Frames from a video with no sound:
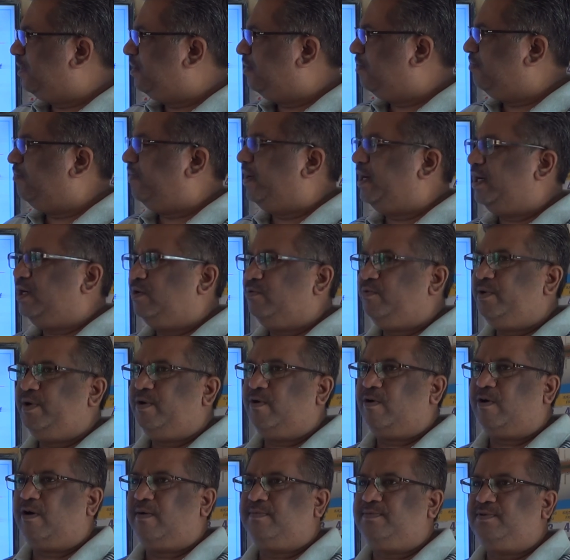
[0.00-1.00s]
Where do we
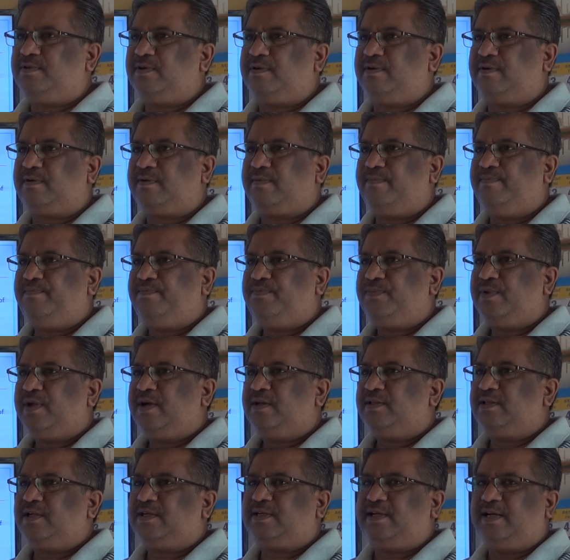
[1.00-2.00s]
observe
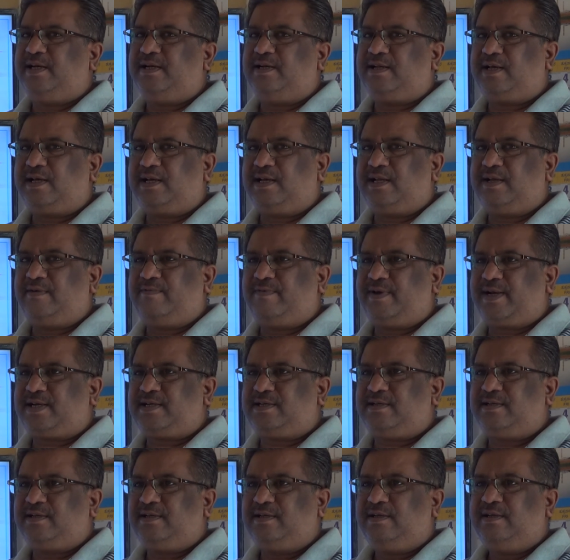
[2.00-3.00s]
the Tyndall
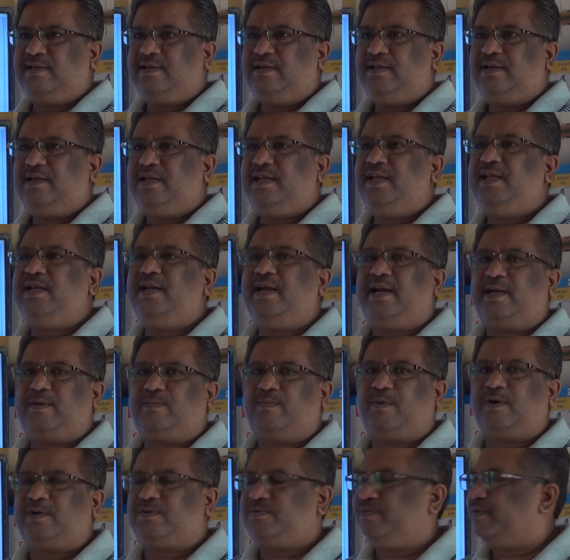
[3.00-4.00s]
effect? In
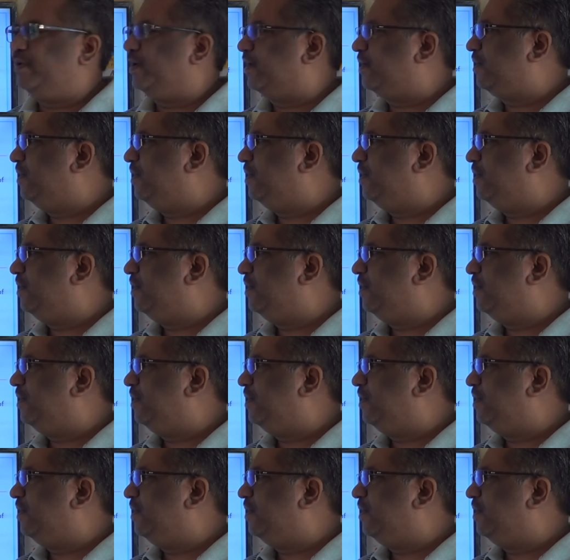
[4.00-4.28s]
atmosphere.